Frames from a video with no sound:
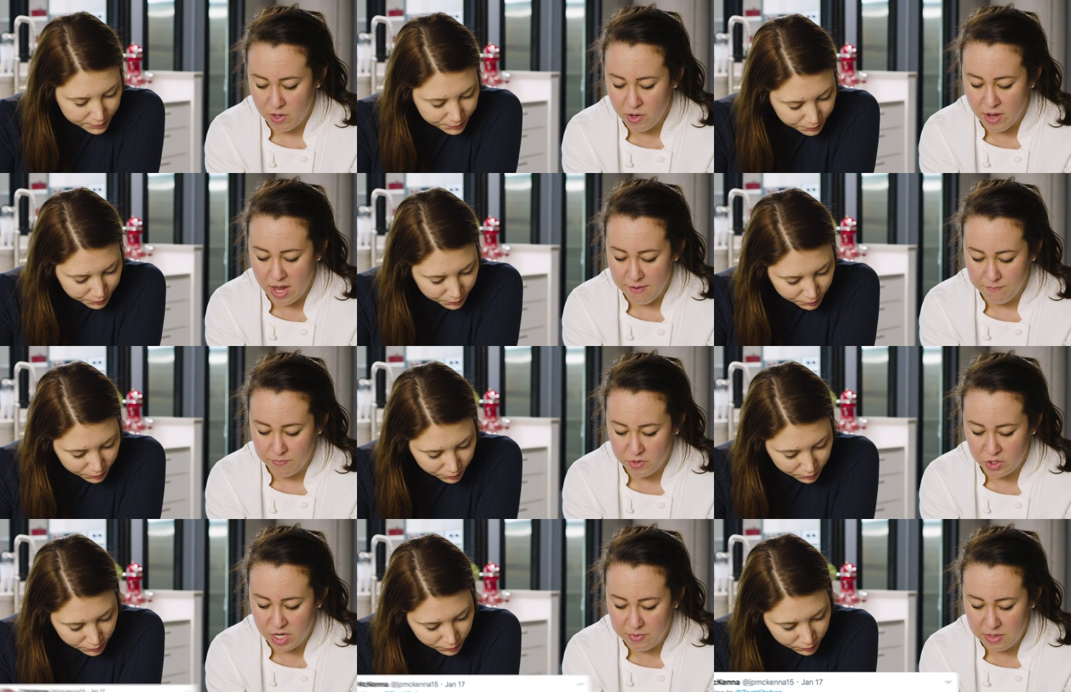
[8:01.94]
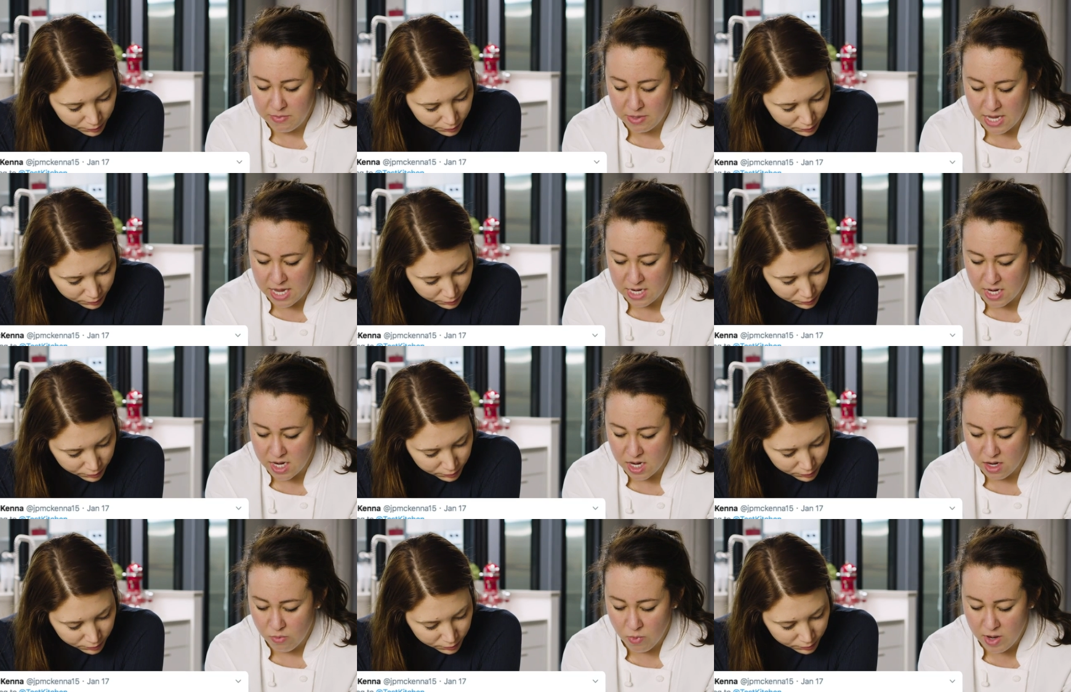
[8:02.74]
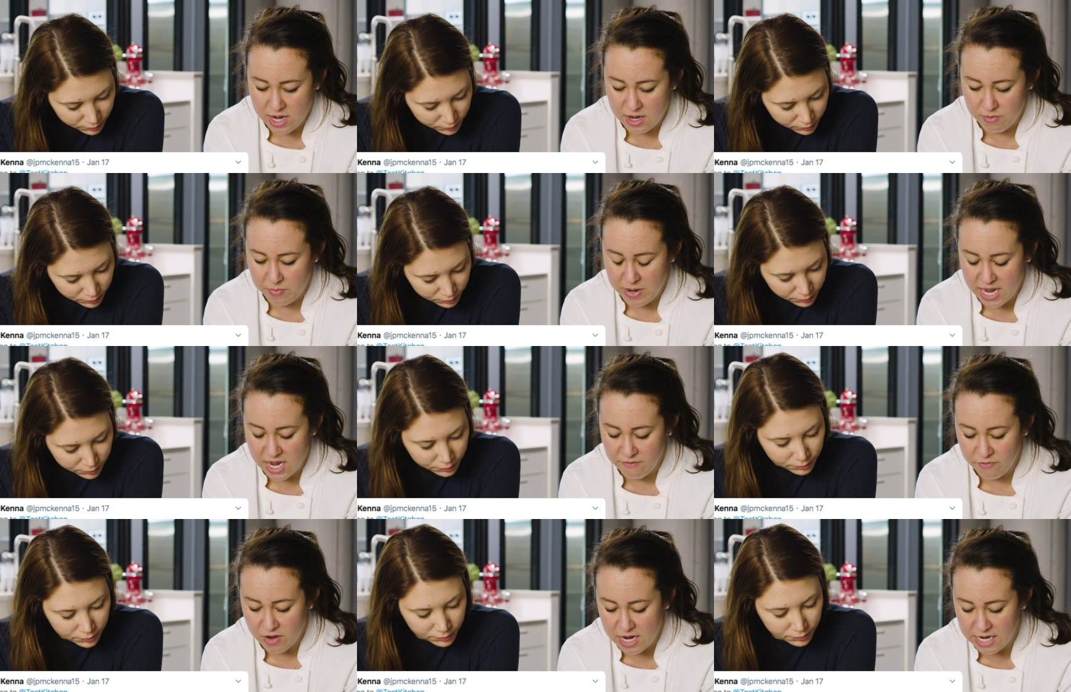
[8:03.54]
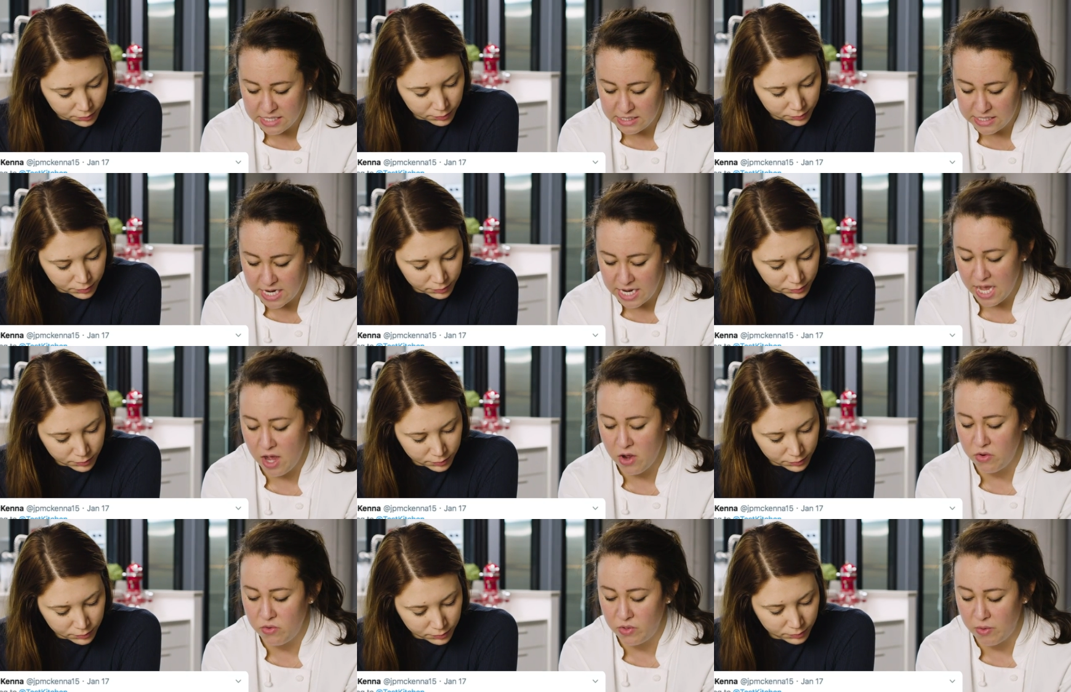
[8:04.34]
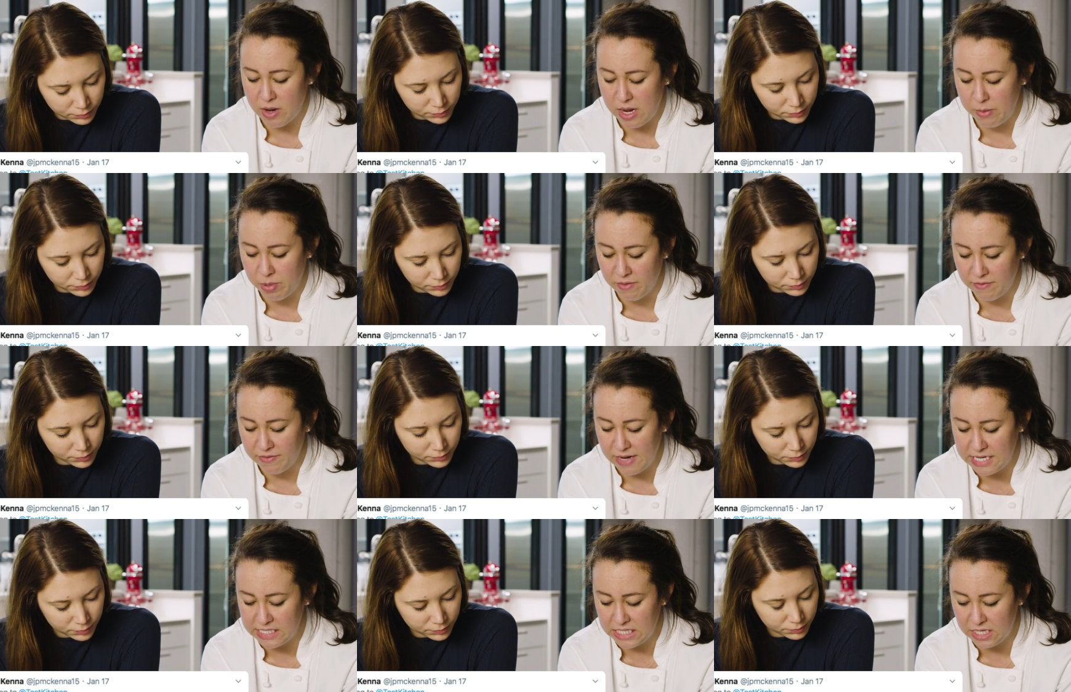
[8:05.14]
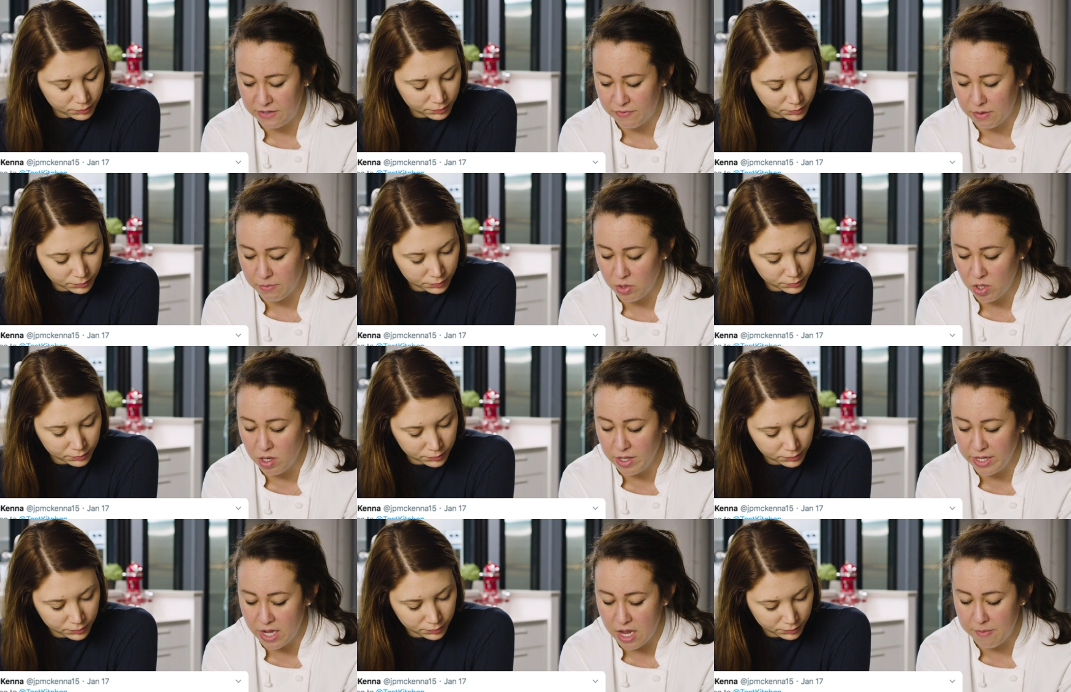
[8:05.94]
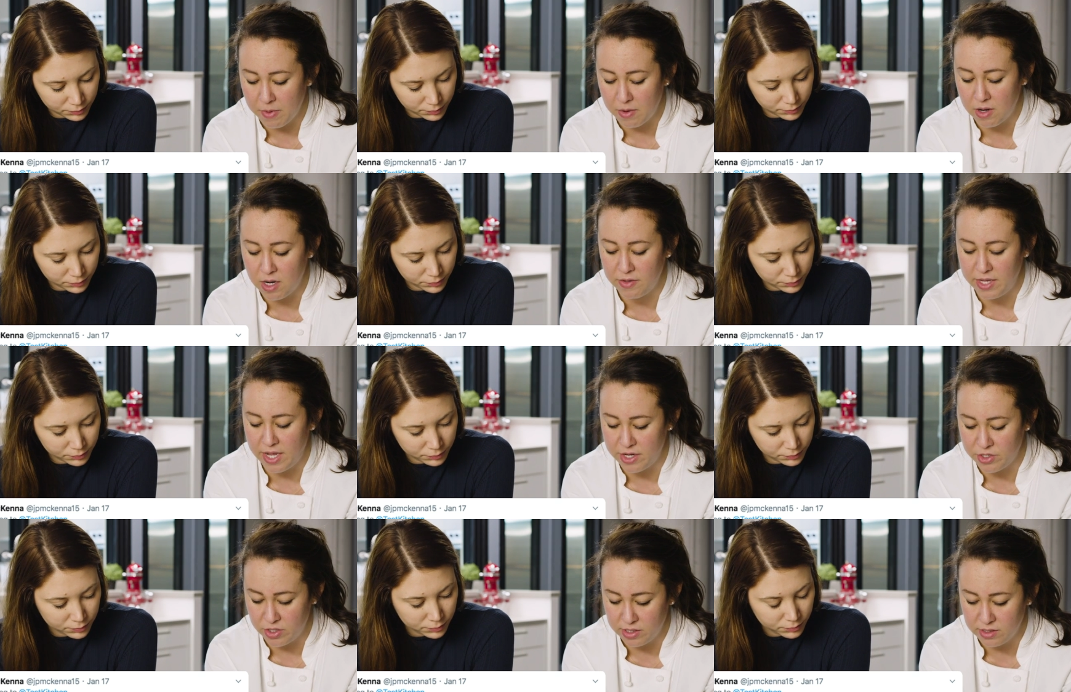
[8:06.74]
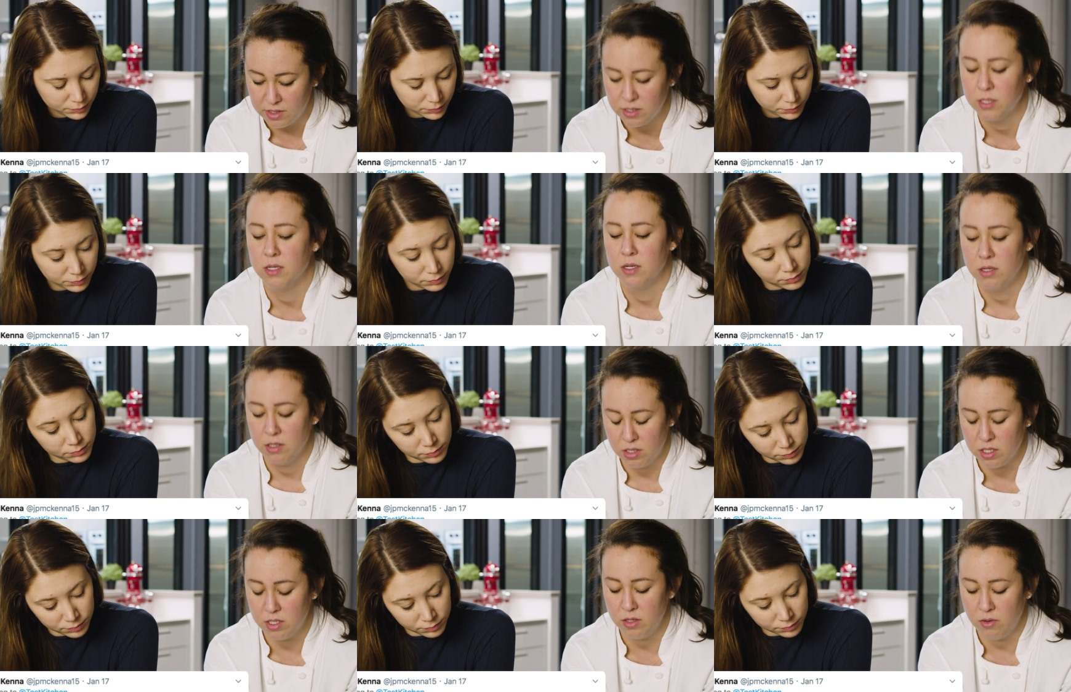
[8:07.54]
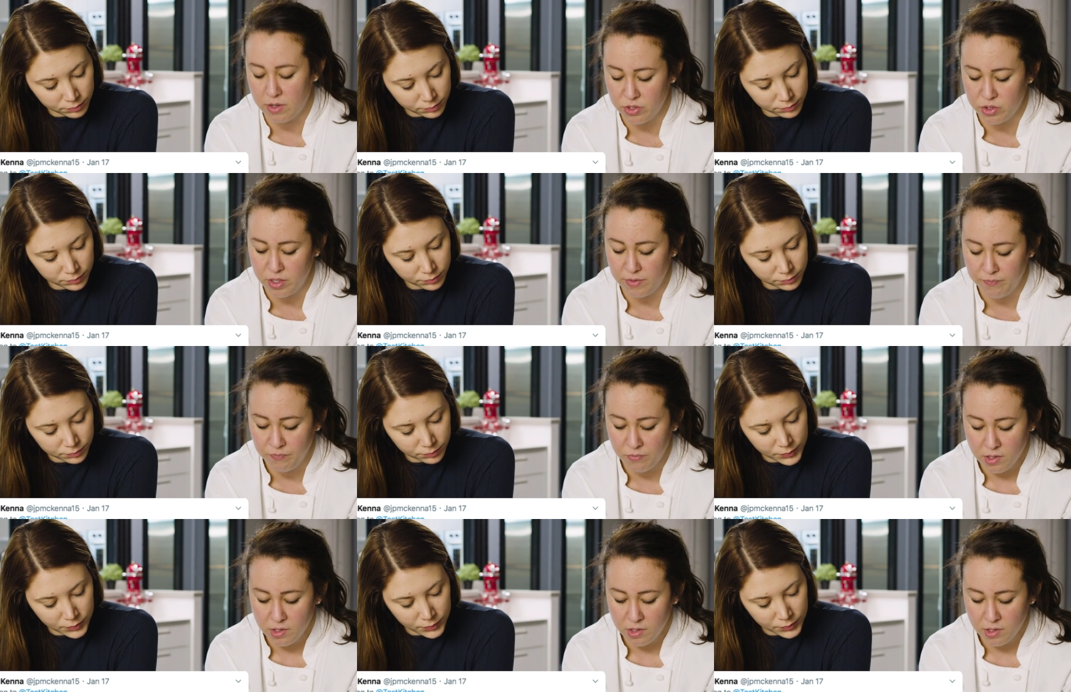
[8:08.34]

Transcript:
Speaker 1: Okay, JP McKenna. When pan frying a steak, how do I prevent it from curling up around the edges? Good question.